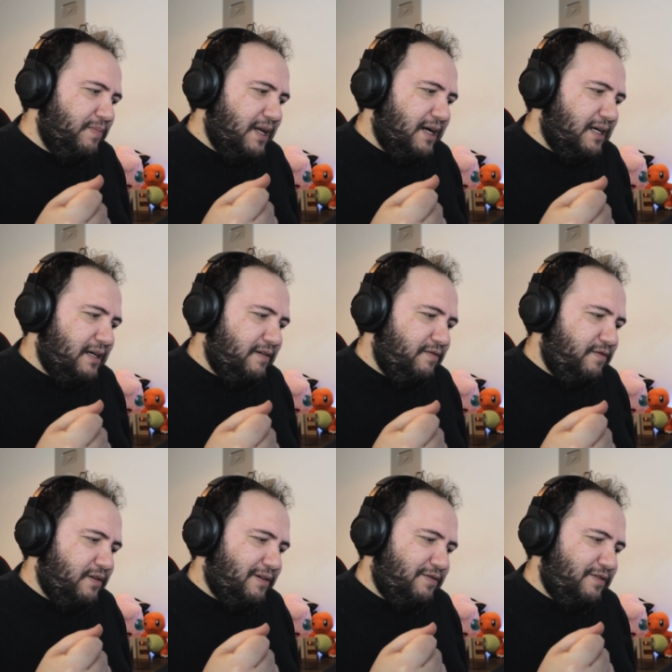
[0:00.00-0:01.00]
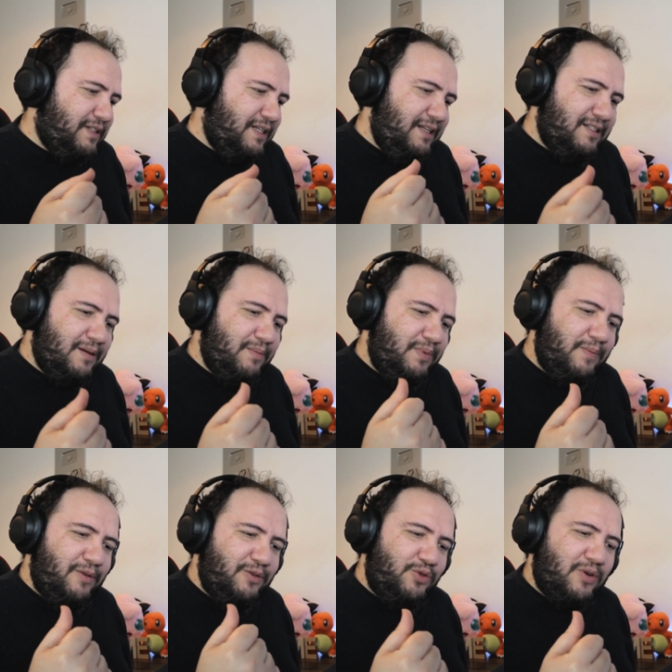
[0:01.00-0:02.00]
I've seen some
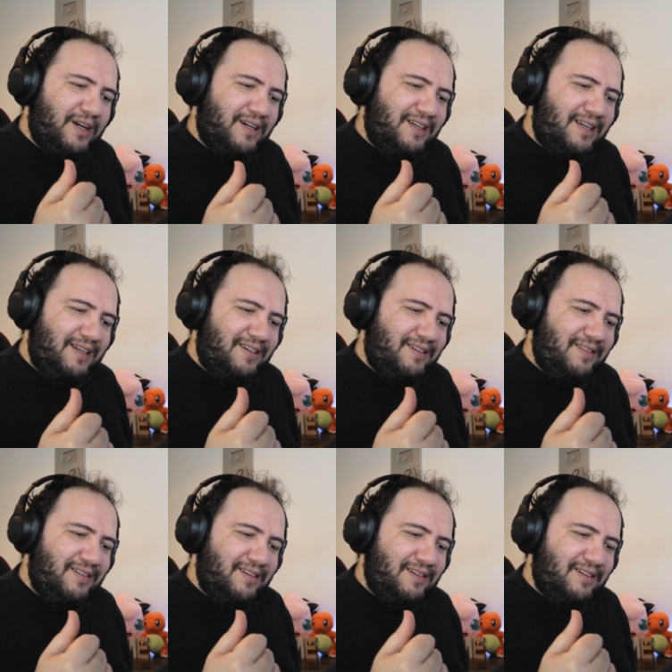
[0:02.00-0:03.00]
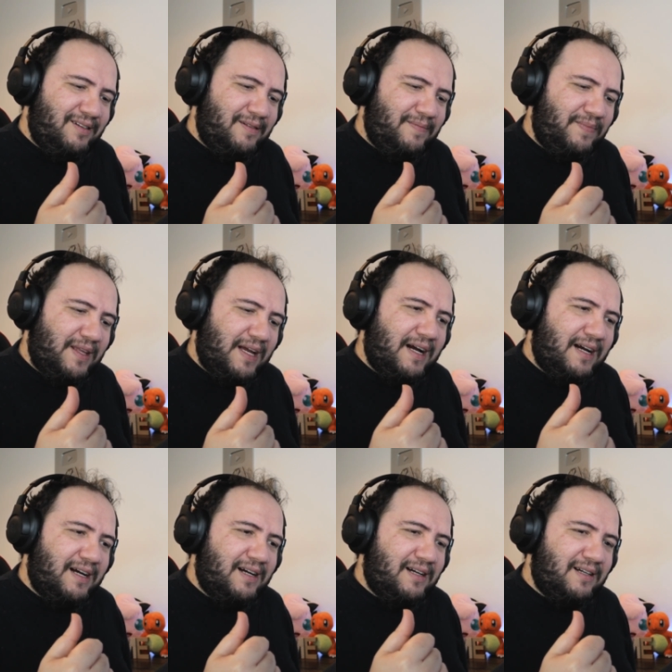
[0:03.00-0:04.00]
people try to hit the
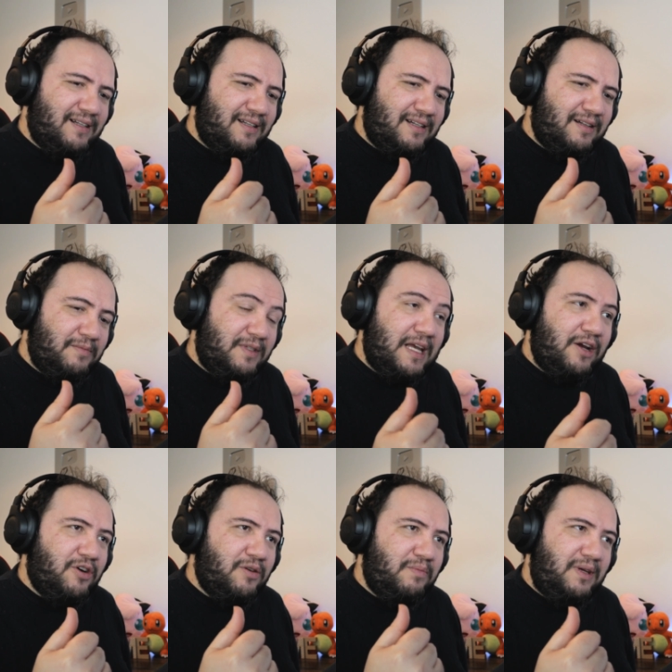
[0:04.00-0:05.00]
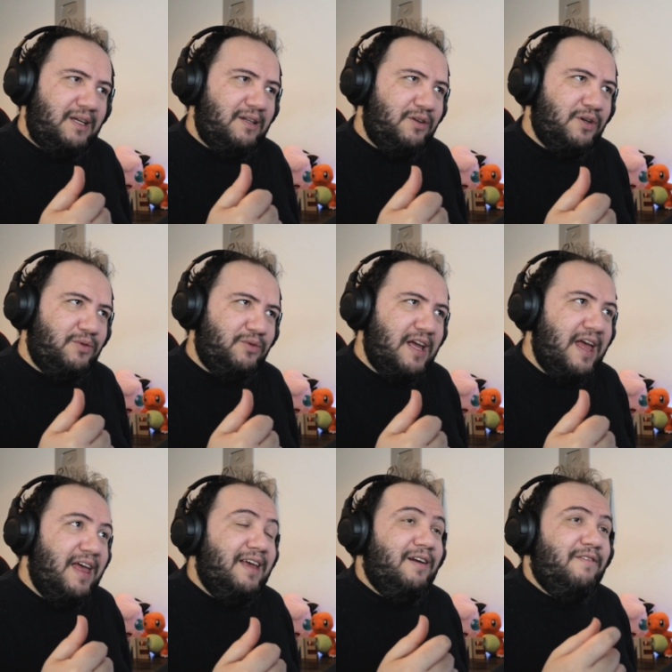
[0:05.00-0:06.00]
aha, take on me note.
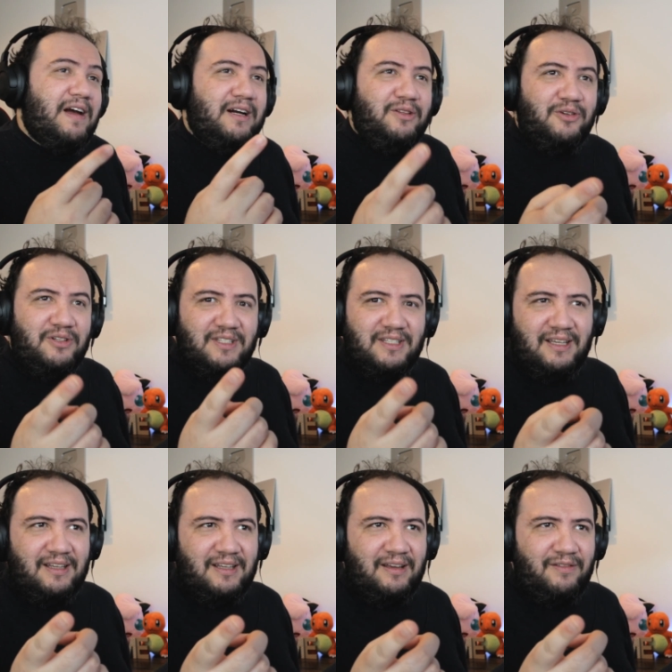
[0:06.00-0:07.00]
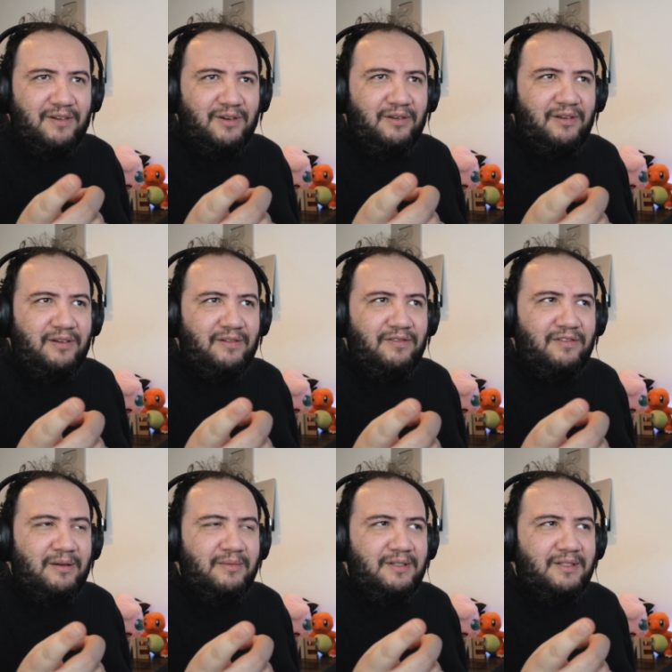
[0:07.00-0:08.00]
In fact, there is a very
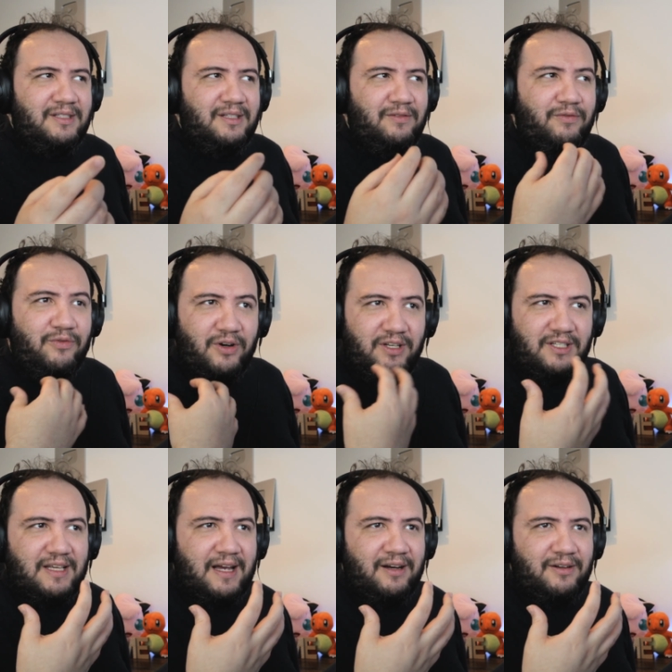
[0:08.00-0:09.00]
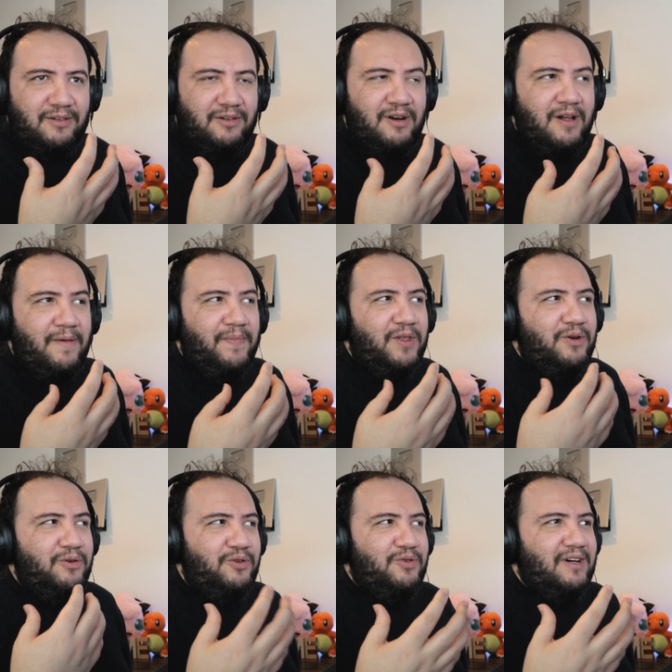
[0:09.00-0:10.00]
famous voice actor
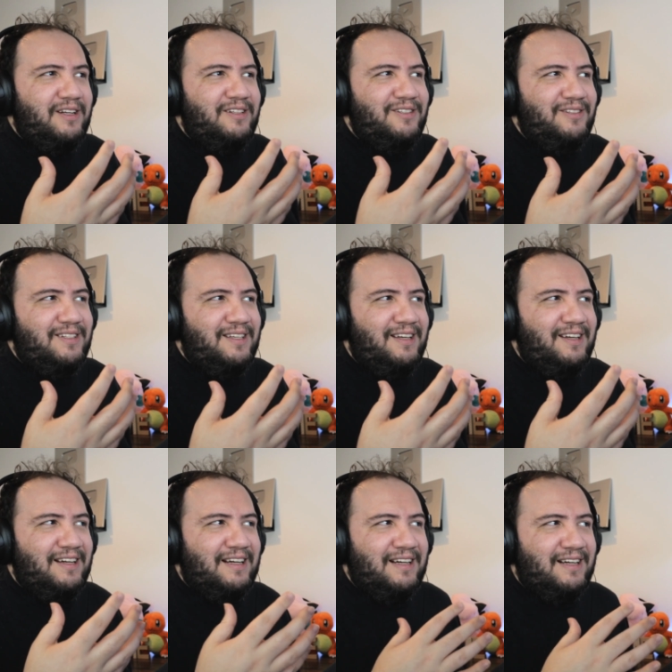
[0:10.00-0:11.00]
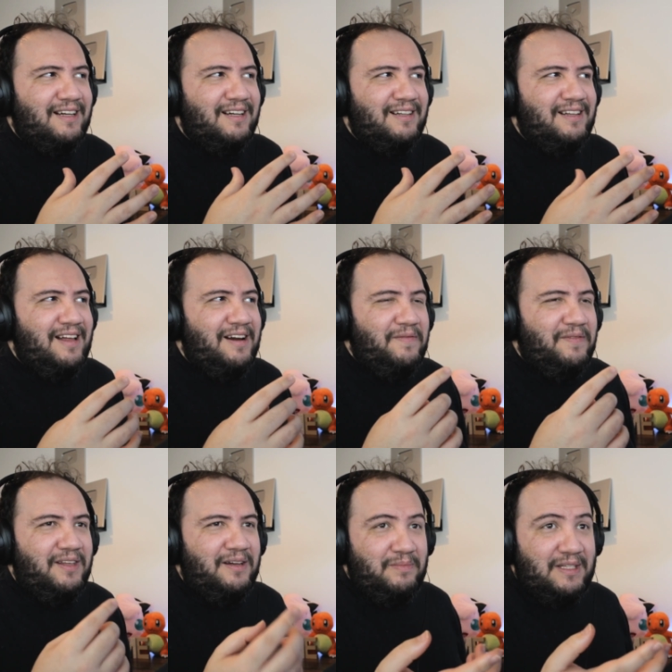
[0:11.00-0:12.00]
who tried to sing aha,
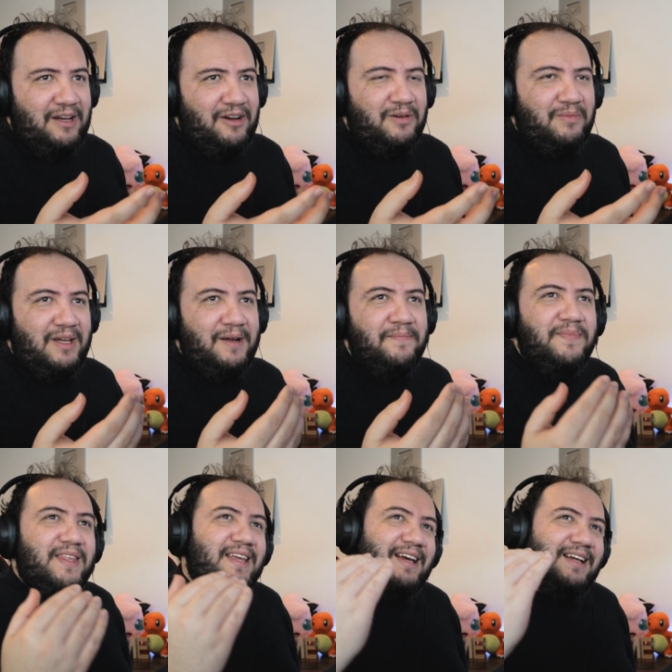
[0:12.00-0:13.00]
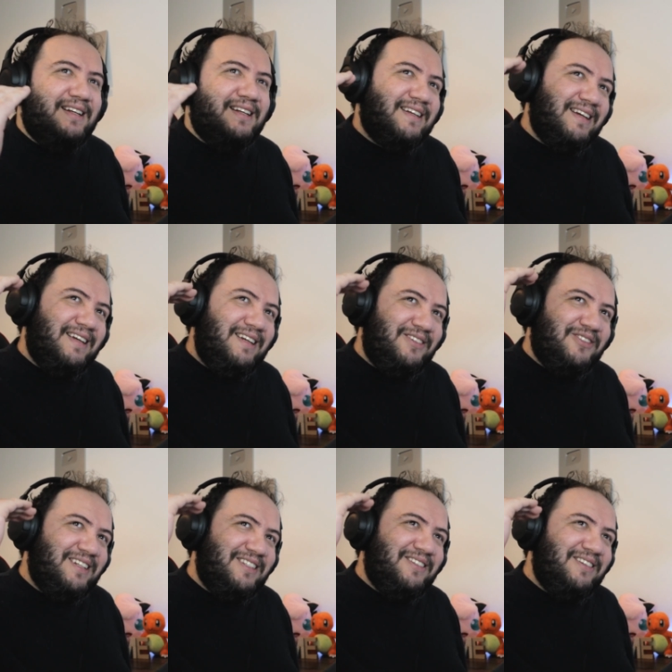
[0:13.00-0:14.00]
take on me, and he
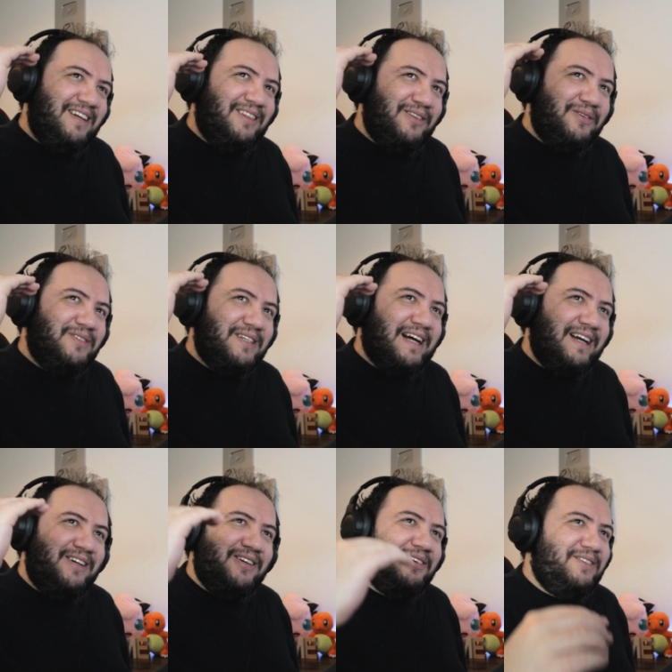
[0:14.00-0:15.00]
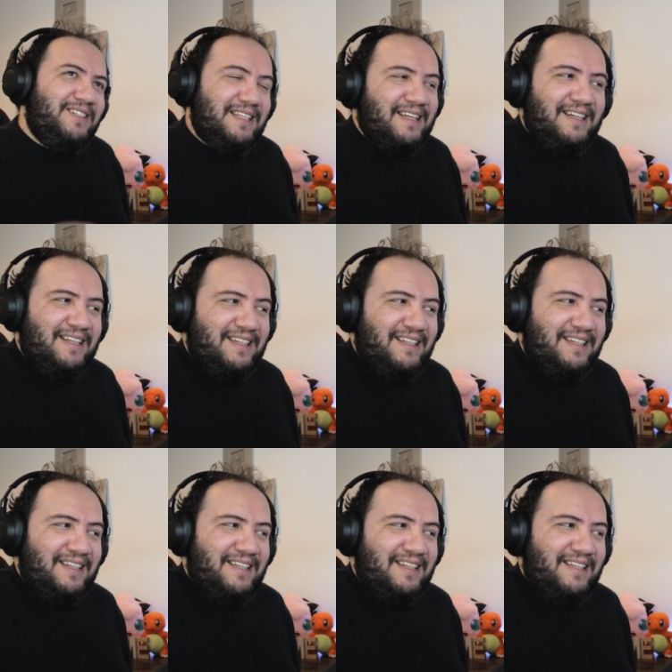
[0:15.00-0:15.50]
tried to hit those high notes, and